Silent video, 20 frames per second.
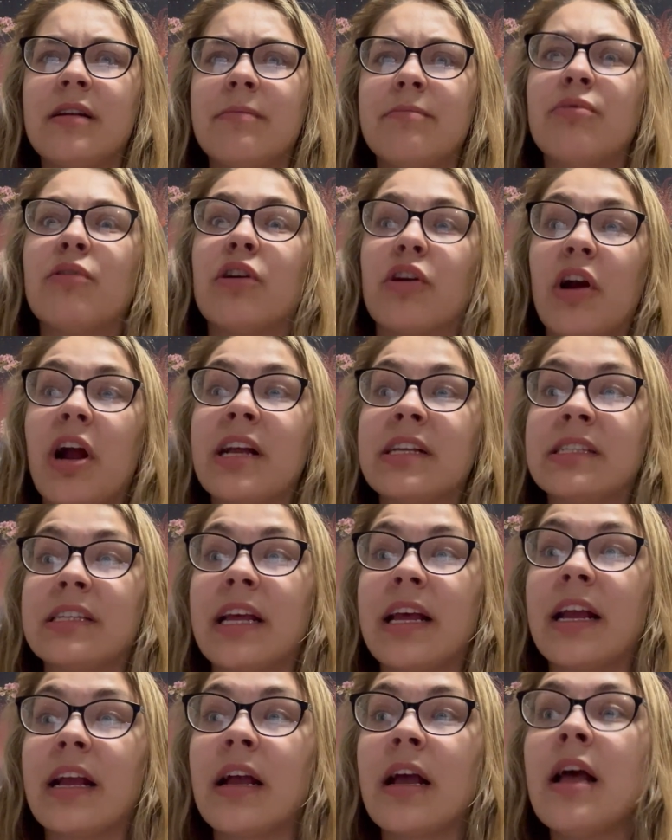
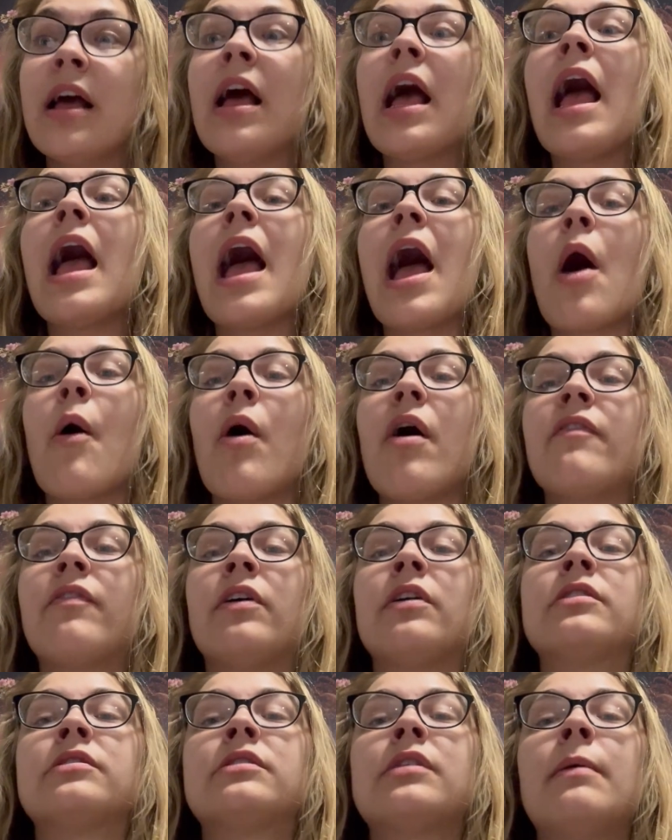progressing.
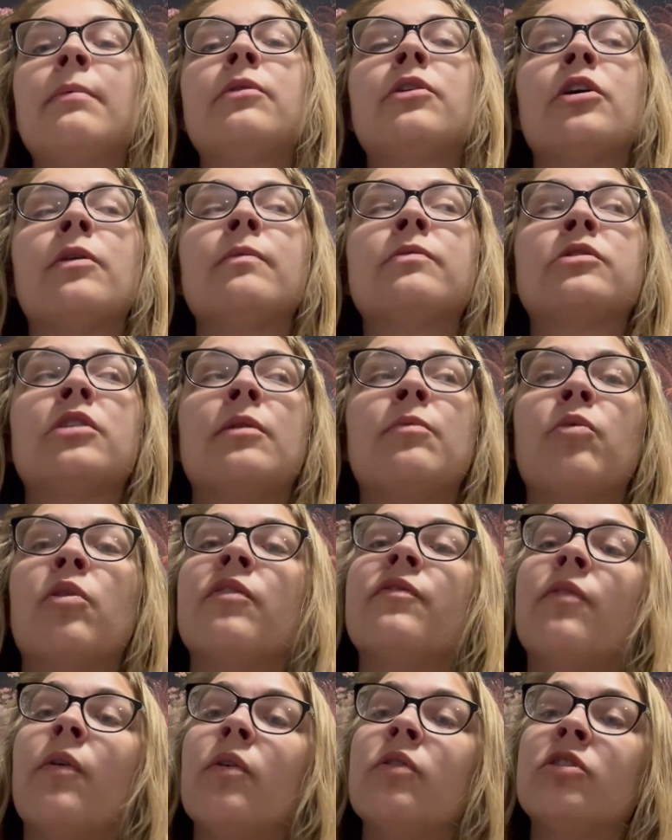However, some groups are
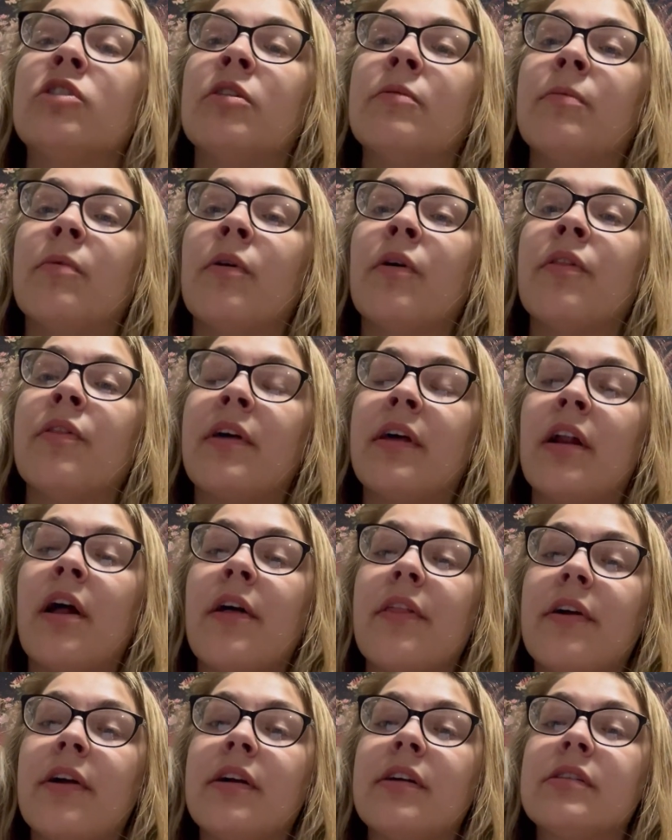more vulnerable than
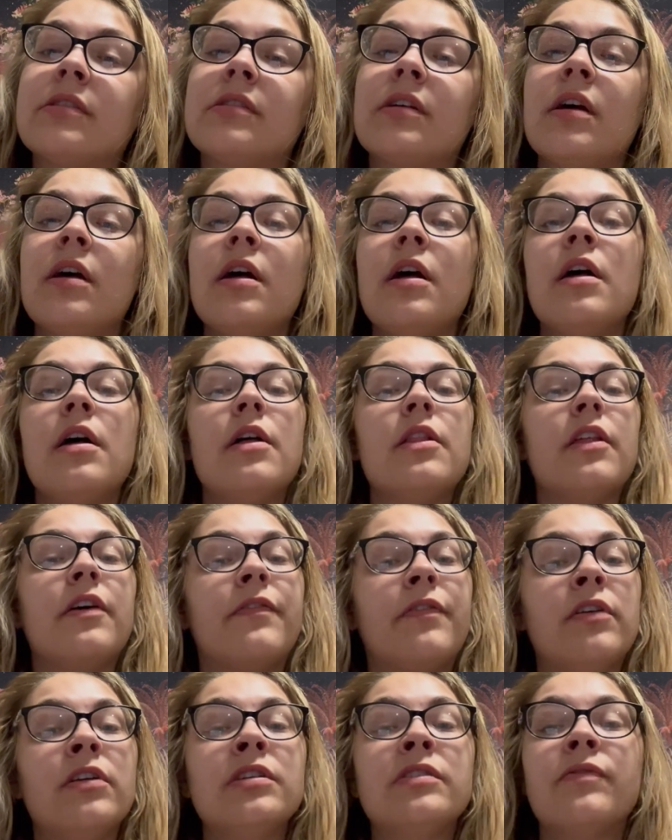others. The
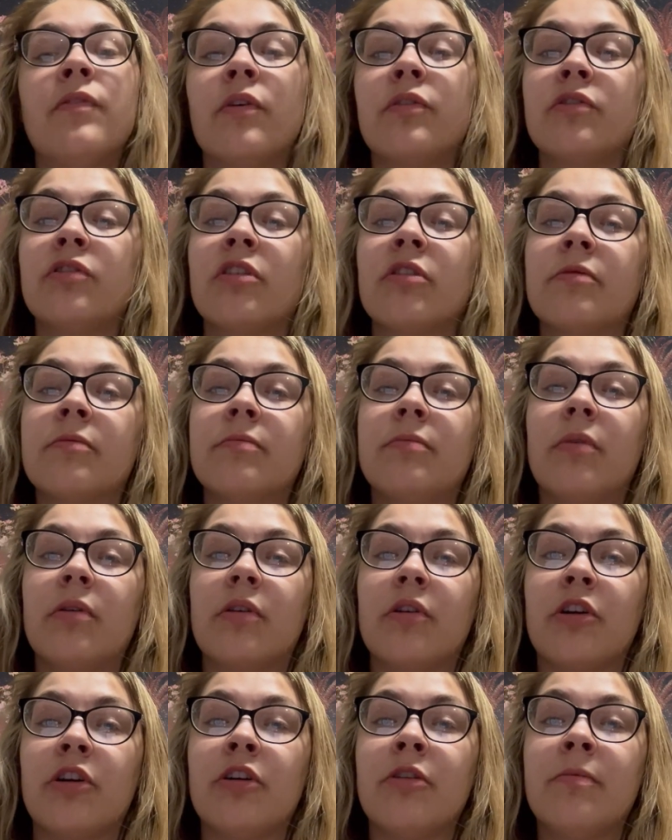first
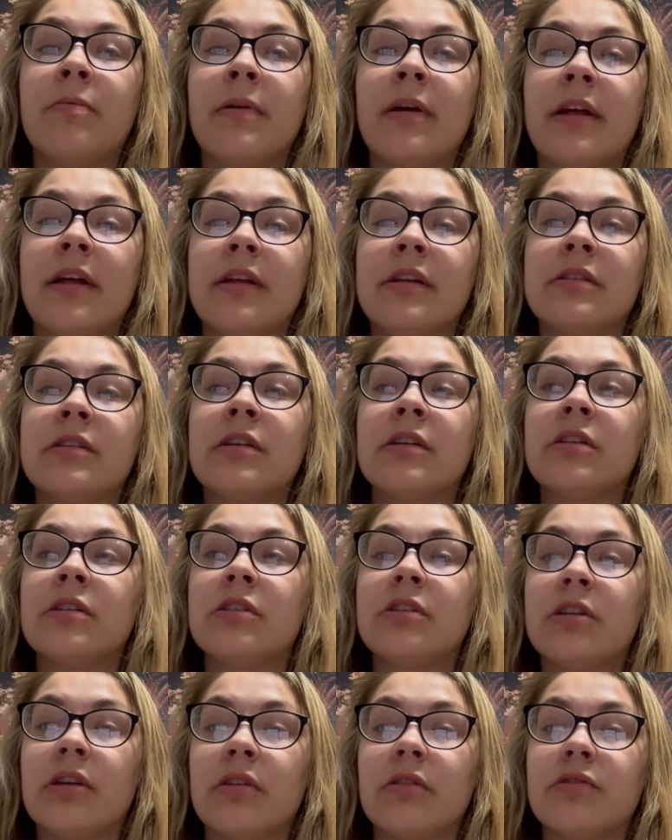vulnerable group is
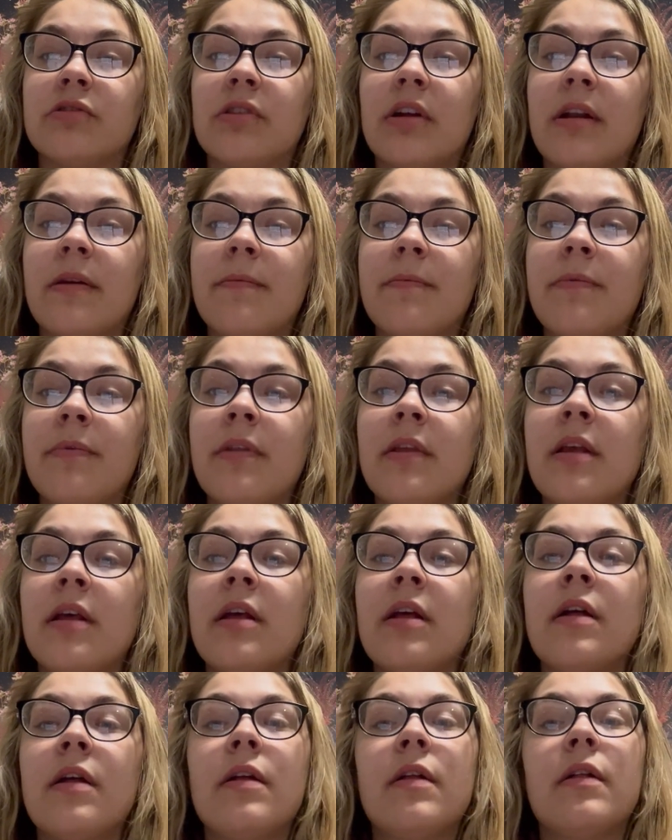children.
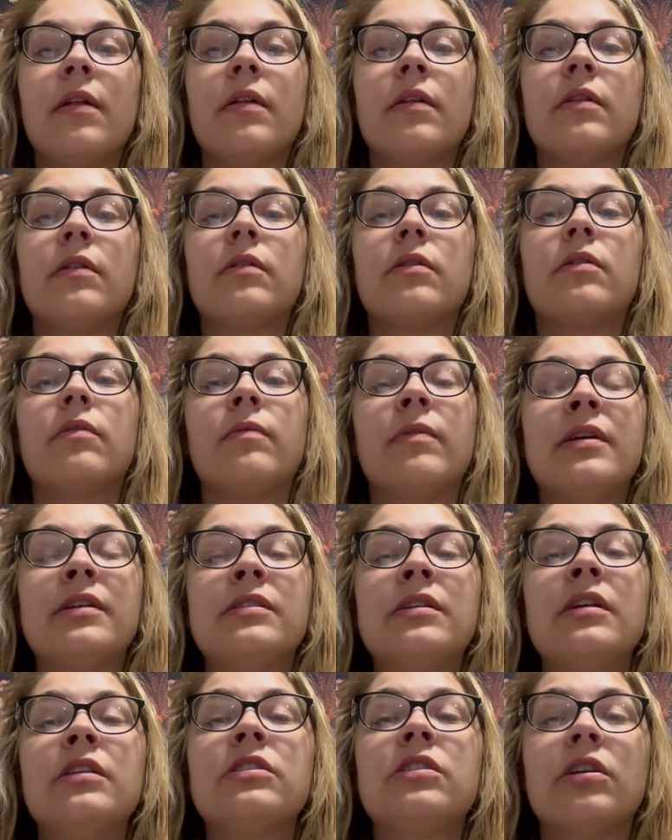The
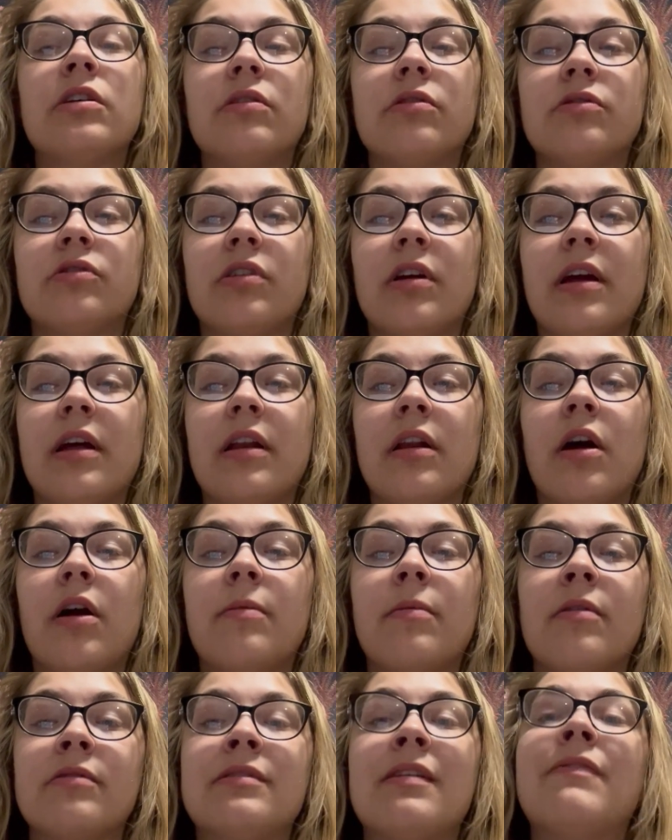reason children
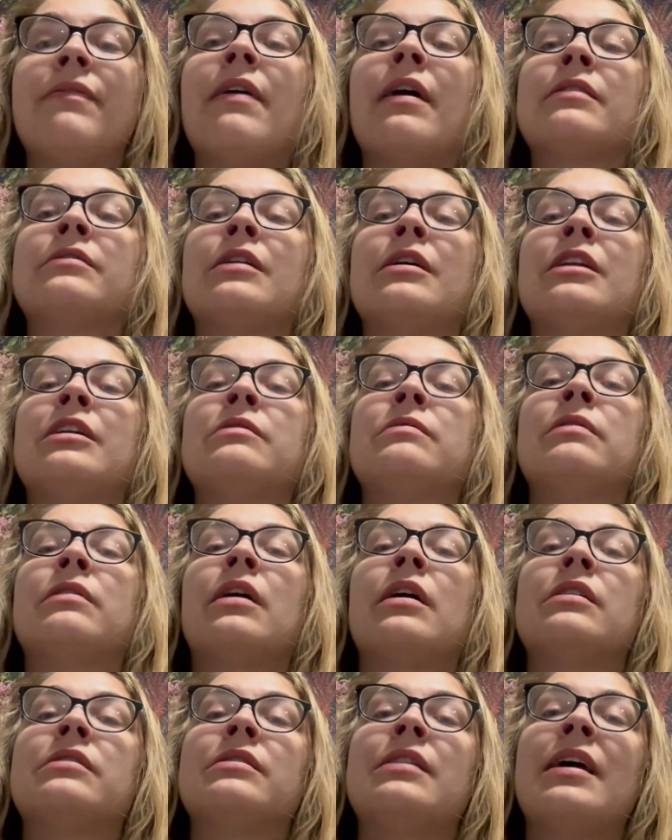are most affected is
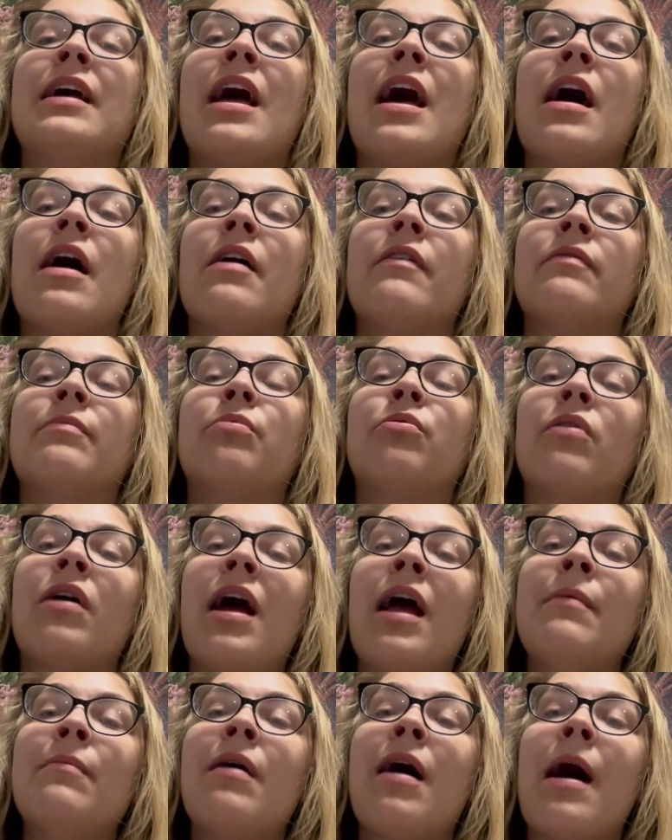because they have
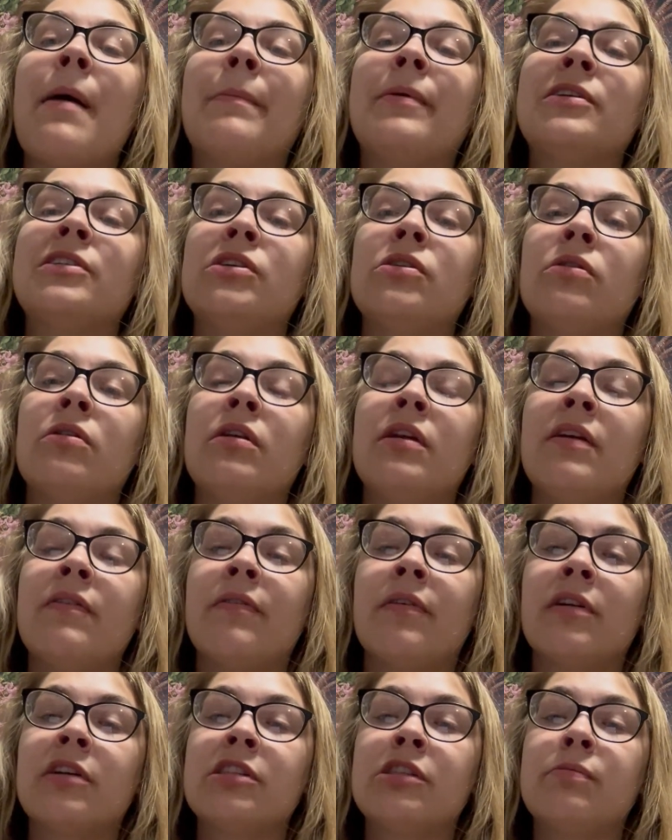prime opportunity
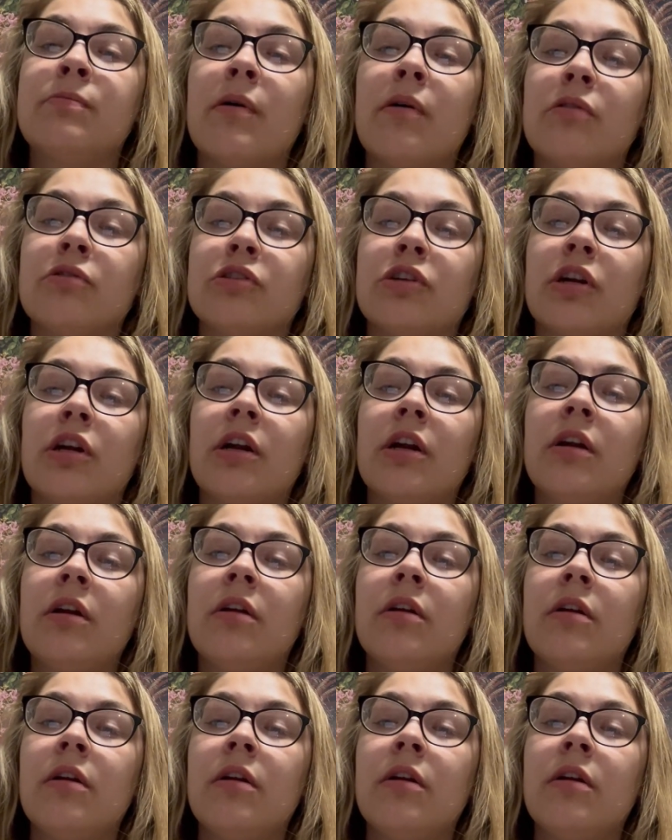for exposure,